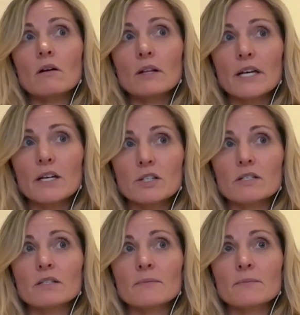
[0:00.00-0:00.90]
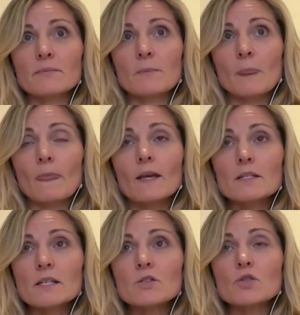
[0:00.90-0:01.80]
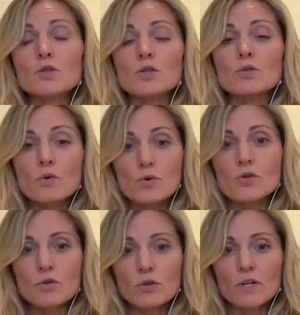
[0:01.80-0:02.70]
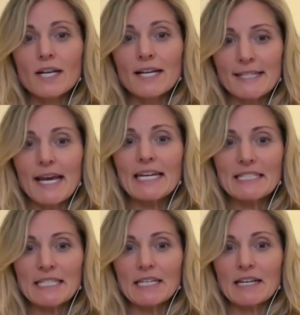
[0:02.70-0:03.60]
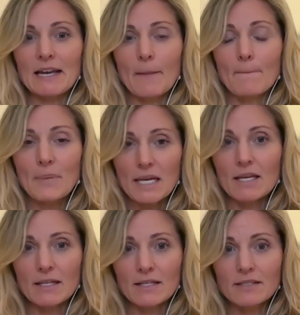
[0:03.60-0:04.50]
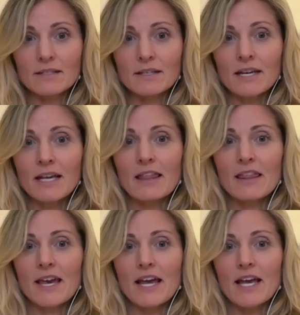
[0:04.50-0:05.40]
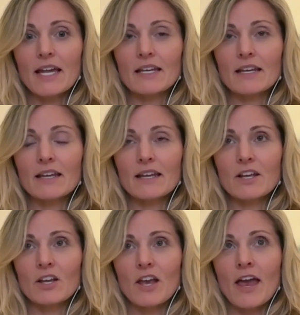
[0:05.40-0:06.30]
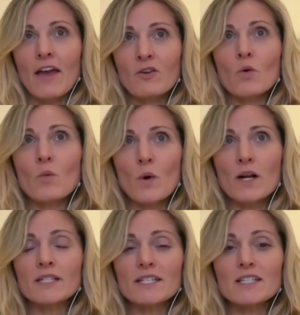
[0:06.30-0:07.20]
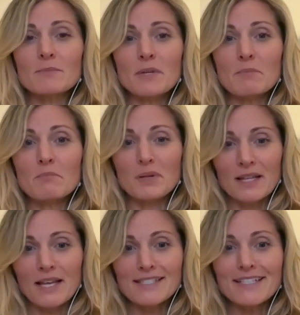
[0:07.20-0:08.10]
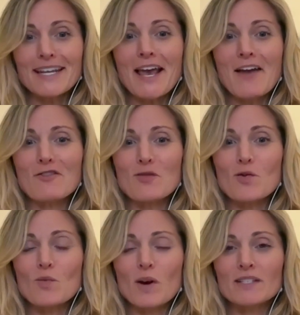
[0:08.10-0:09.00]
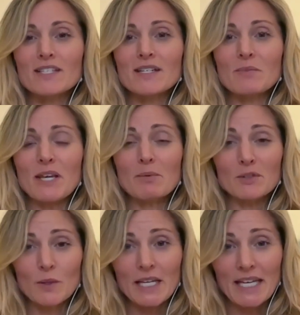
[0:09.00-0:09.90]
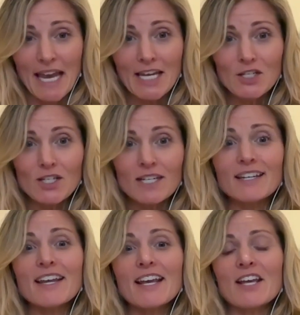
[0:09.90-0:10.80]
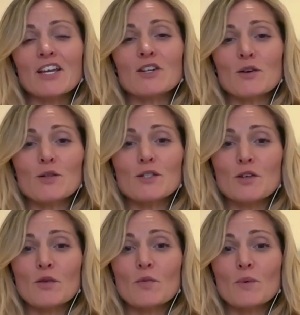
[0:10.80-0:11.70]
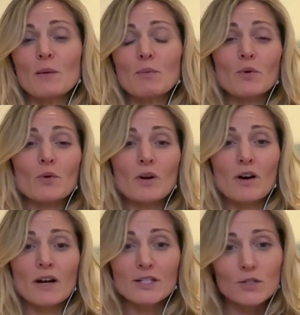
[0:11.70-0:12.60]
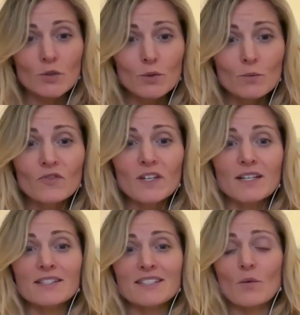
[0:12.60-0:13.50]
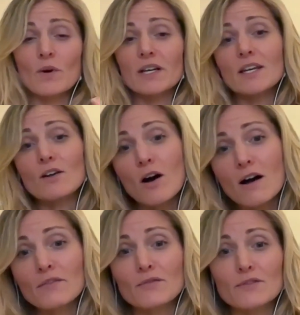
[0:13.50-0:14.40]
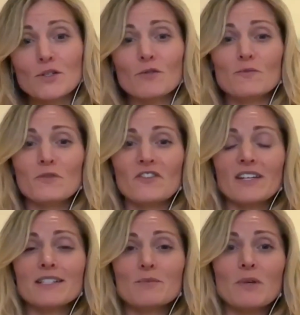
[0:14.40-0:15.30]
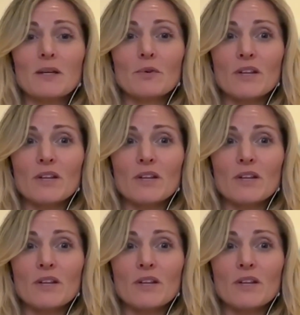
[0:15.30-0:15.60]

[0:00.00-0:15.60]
ages is such a social connecting piece that everyone wants it to be pleasant. Everyone wants to be able to engage in it. So people who are on tube feeds that want to get off of tube feeds, people